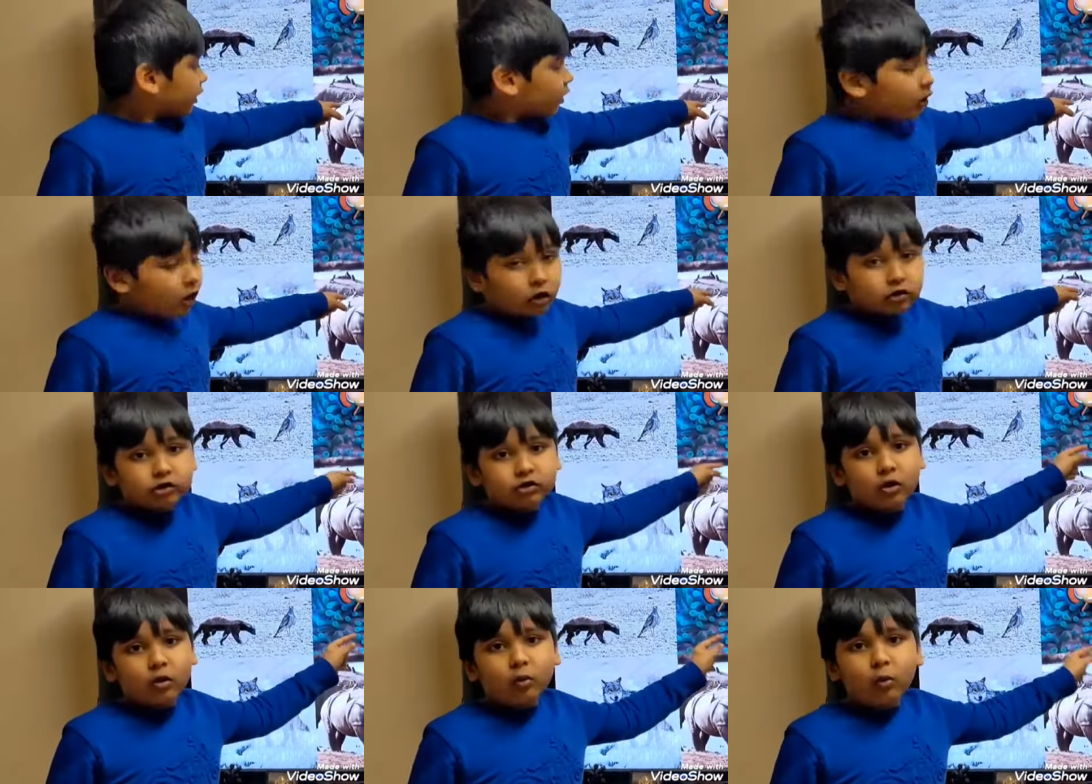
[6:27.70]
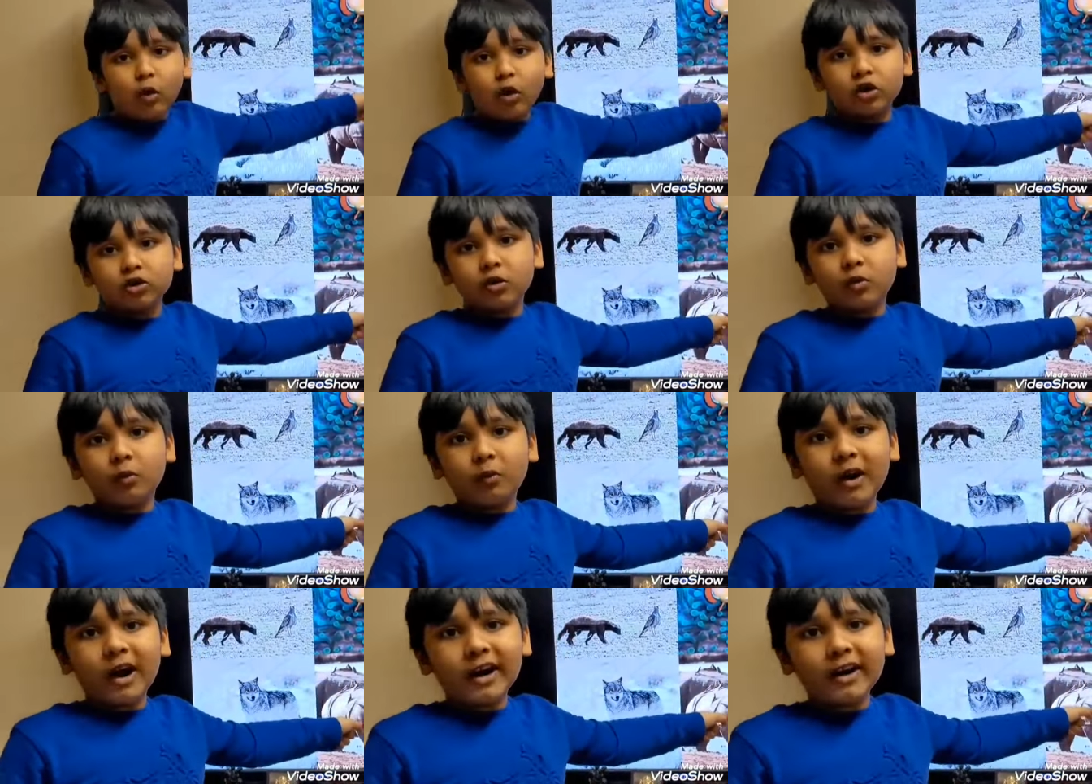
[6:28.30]
can also warn the
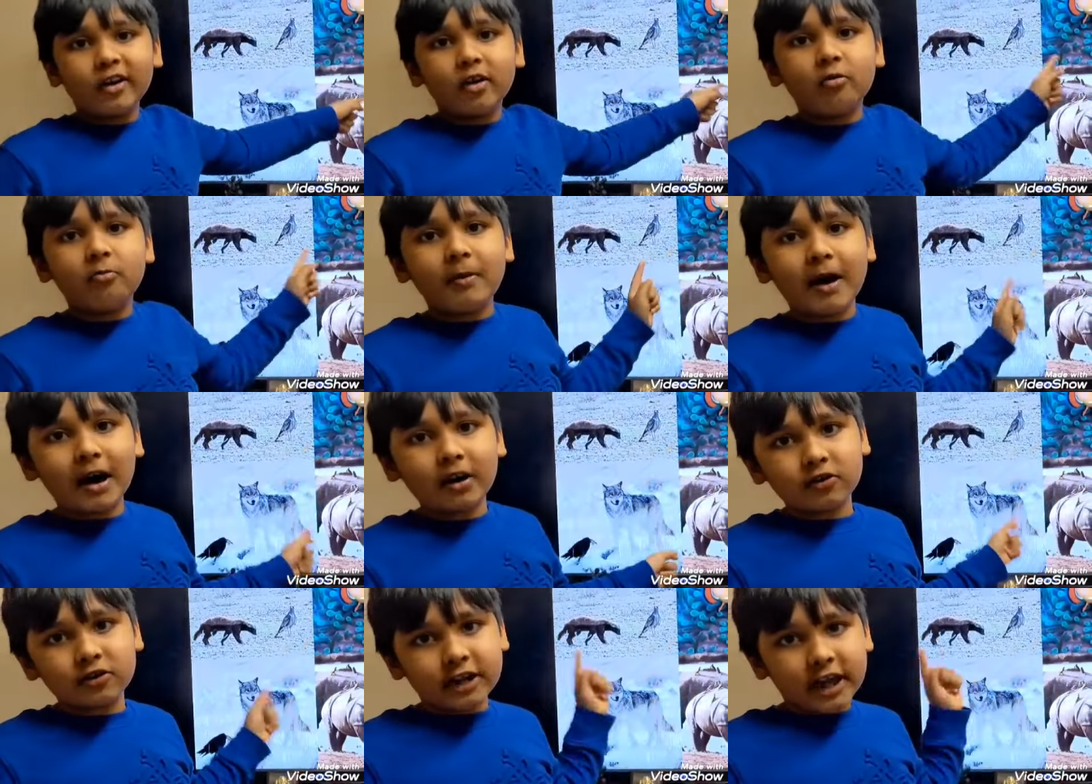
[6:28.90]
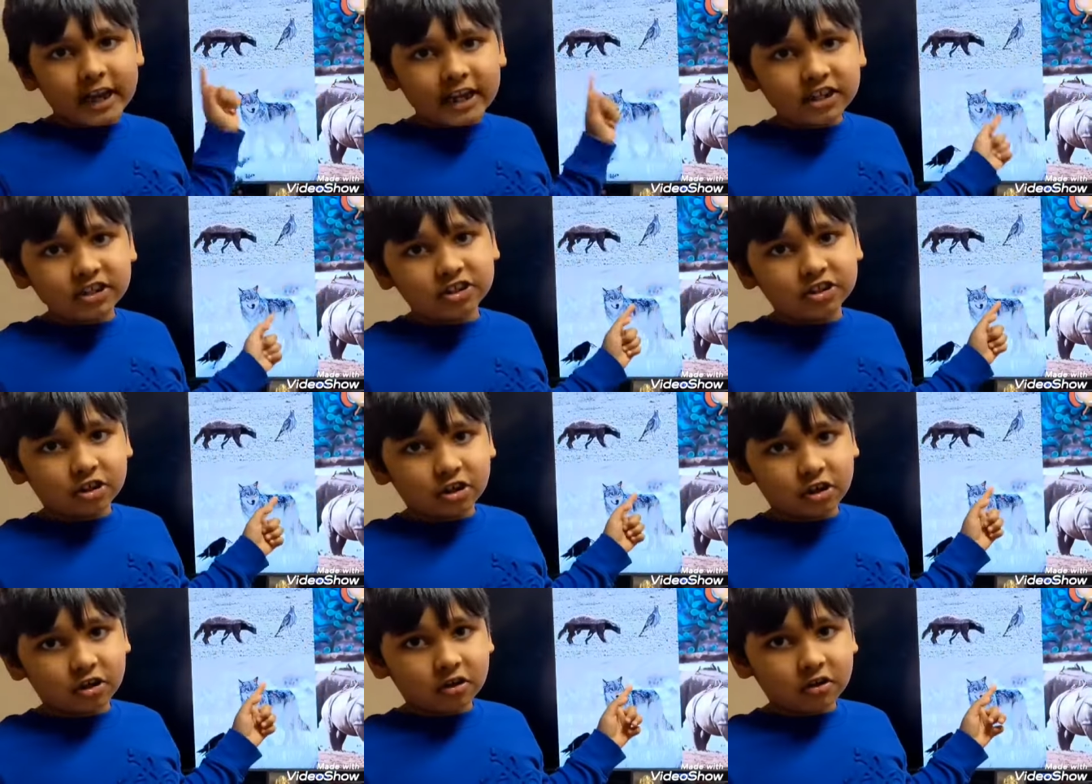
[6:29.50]
rhino about
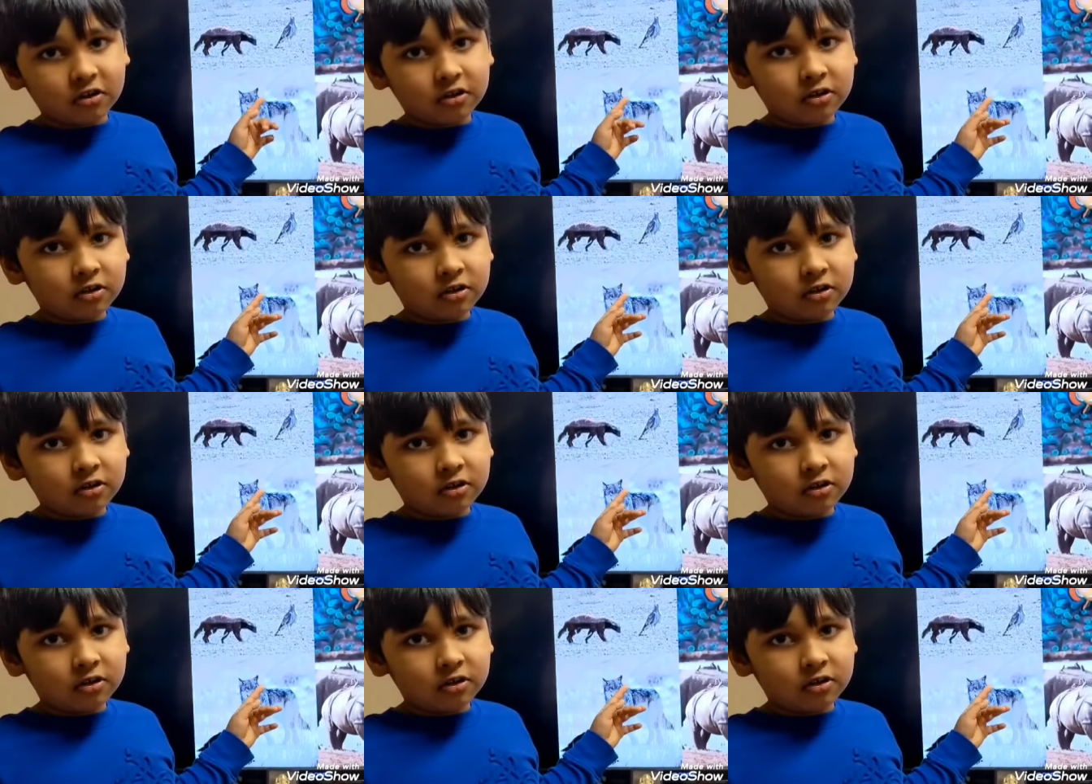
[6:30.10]
danger.